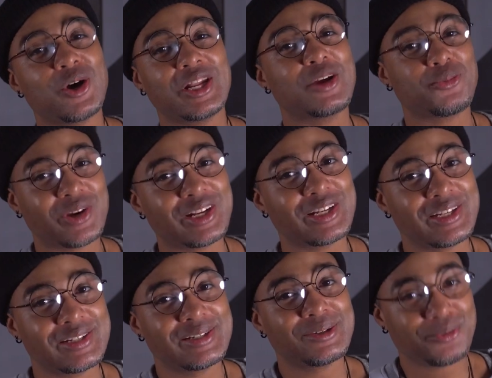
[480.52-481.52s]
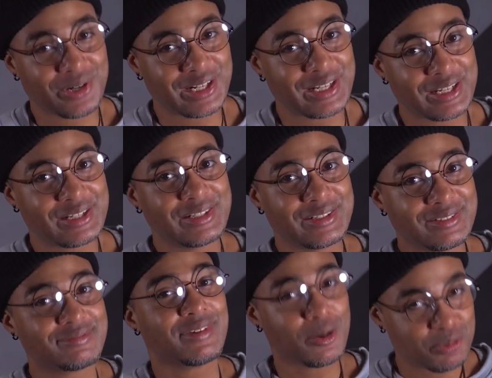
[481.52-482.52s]
on, like really
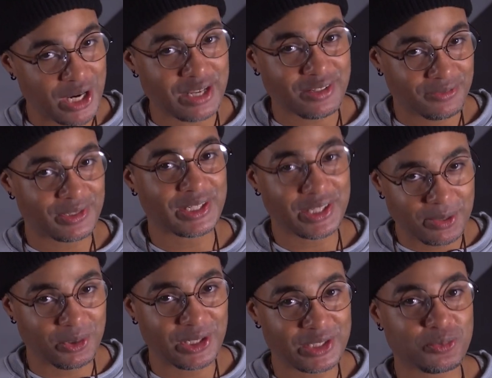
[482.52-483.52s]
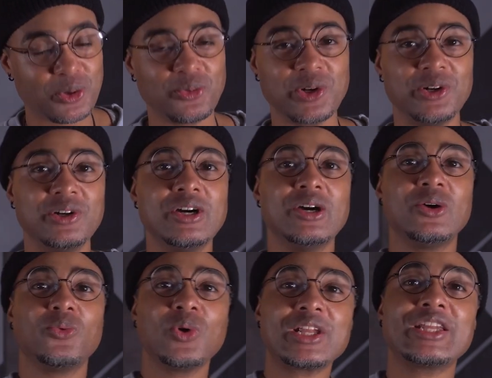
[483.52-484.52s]
objectively, come on, let's be real.
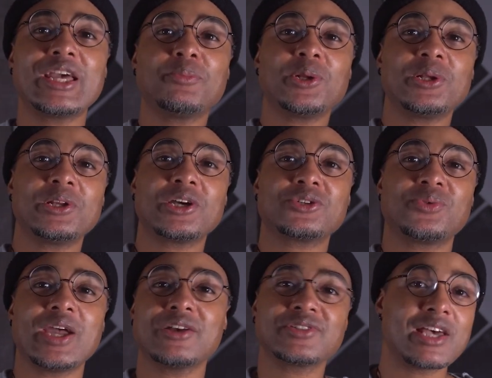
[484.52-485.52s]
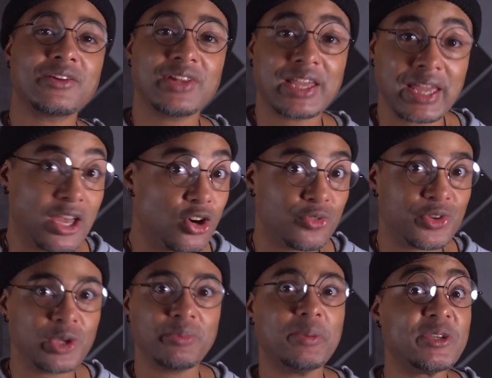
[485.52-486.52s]
What label in luxury outside of like
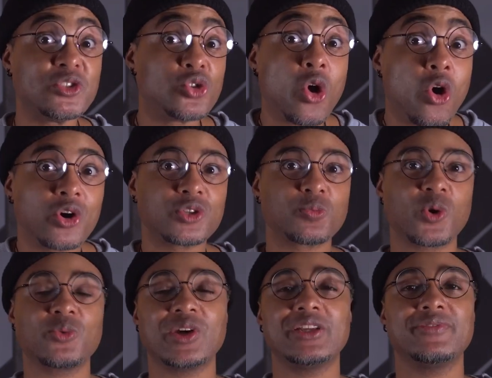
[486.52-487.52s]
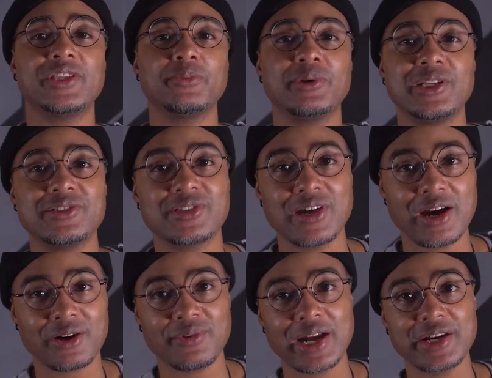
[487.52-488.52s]
LV, maybe Dior, is more relevant to
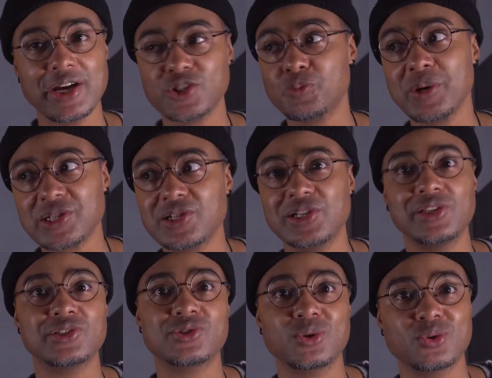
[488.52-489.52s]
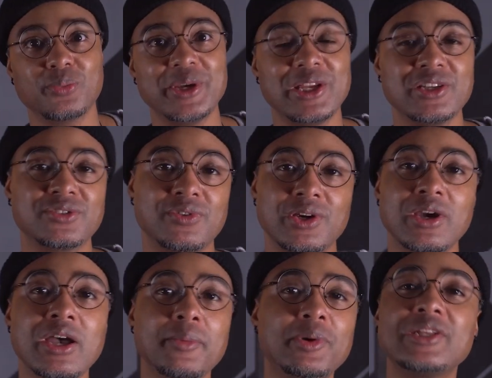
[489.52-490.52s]
Balenciaga right now, especially in the social media sphere?
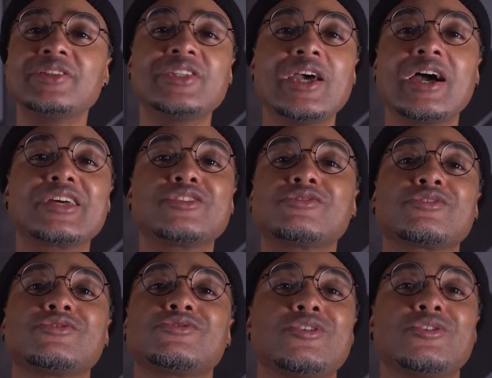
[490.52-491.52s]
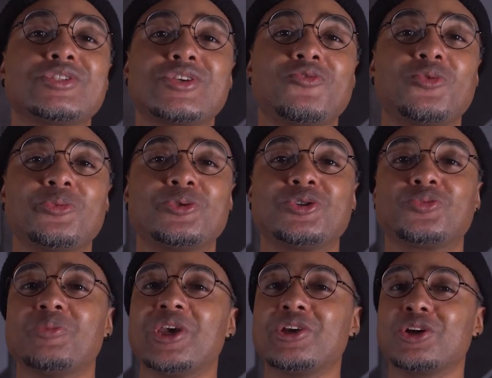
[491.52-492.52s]
Balenciaga doesn't concern itself with
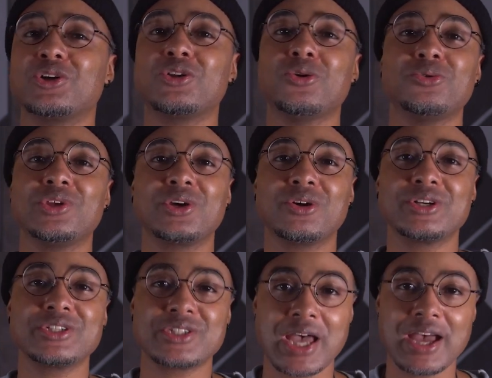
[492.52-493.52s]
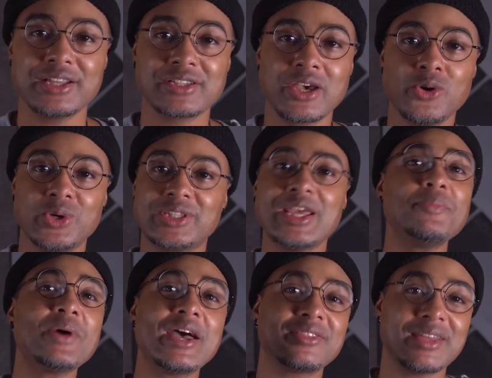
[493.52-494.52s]
just making clothing or designs. With
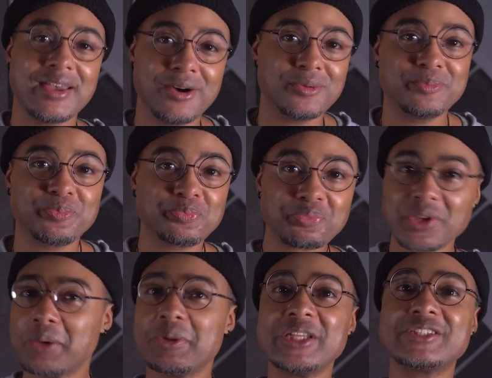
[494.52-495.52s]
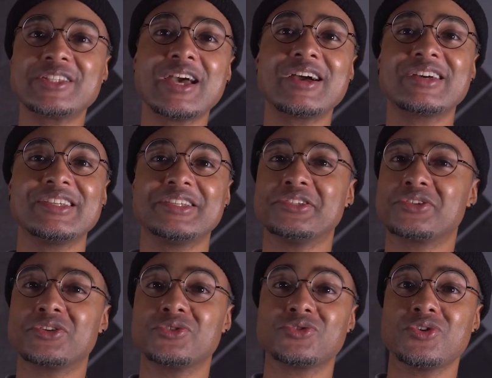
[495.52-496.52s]
Demna at the helm, Balenciaga is
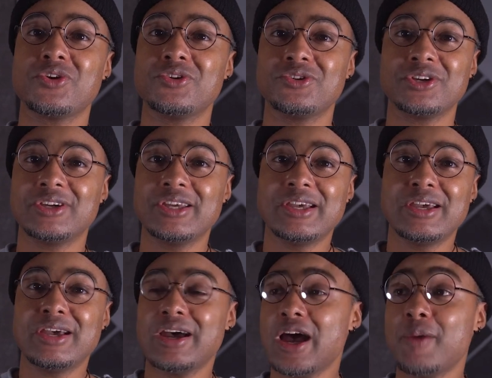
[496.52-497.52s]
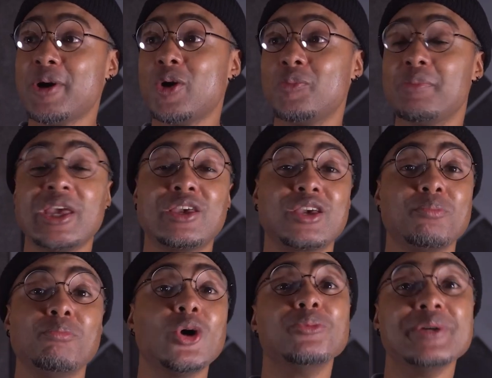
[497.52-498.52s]
concerned about
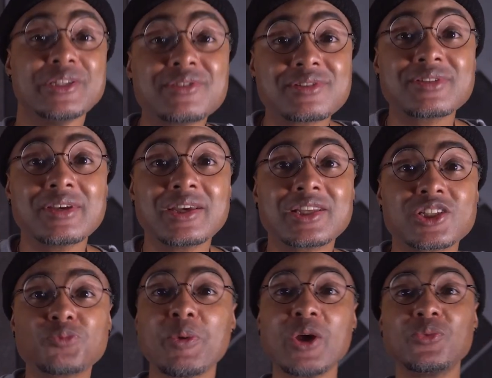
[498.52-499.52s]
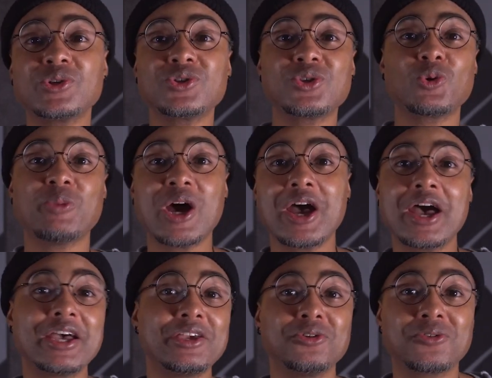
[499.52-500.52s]
making moments. Despite what you think about
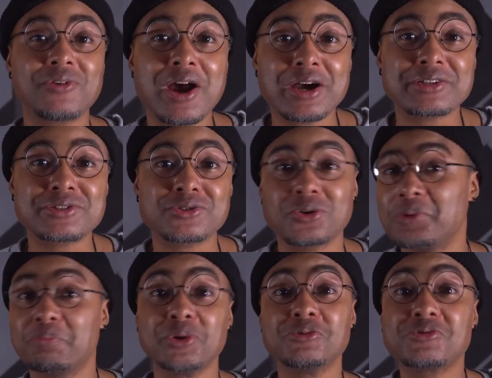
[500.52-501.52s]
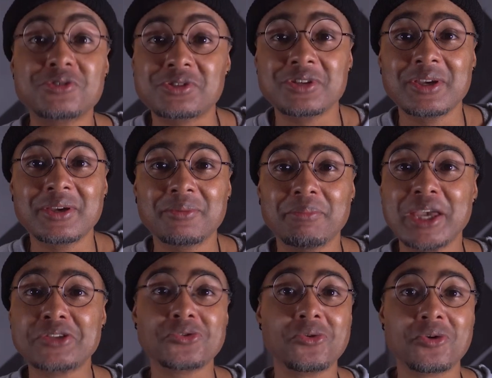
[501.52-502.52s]
high heel Crocs or boots,
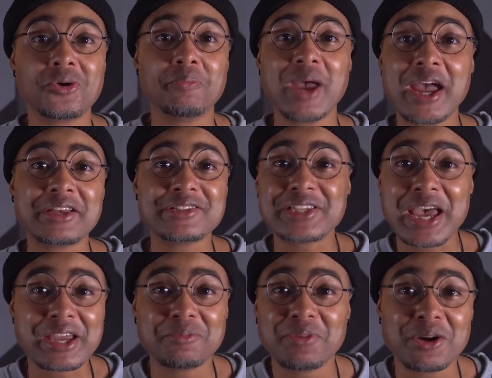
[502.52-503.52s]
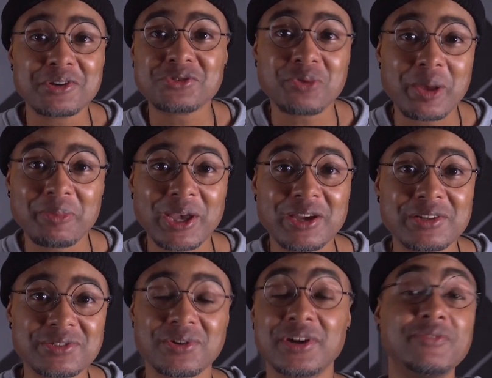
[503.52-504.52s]
made to order bag and sag and berry
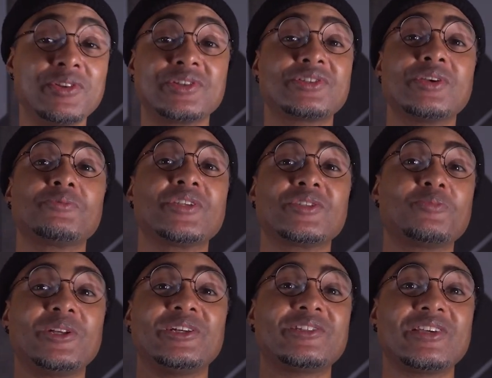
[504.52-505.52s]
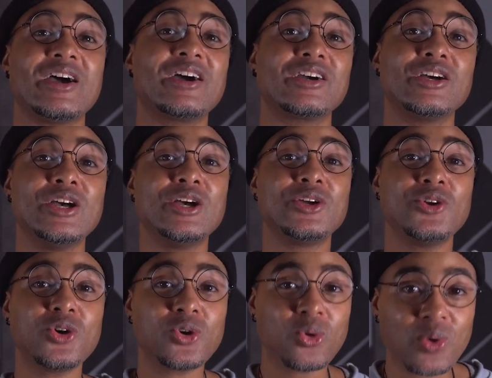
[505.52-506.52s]
sweatpants, or even the Simpsons Balenciaga,
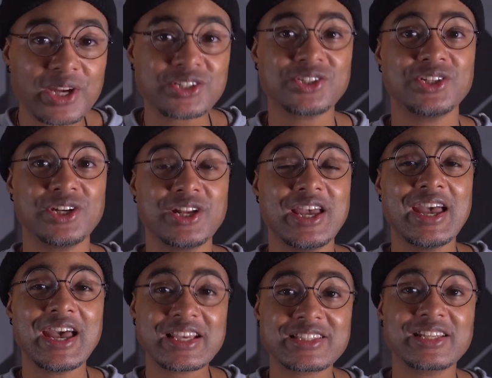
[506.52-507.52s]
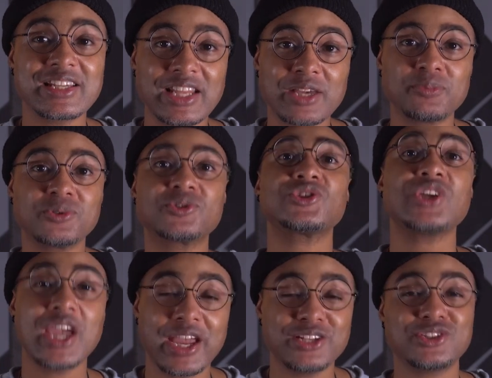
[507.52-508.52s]
no question has the label
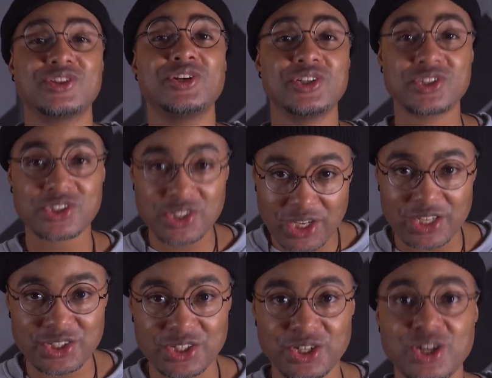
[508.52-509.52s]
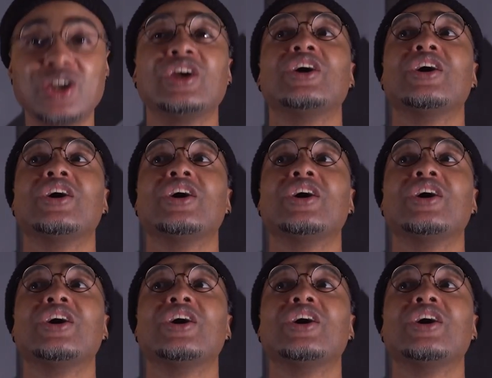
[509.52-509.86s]
changed the discussion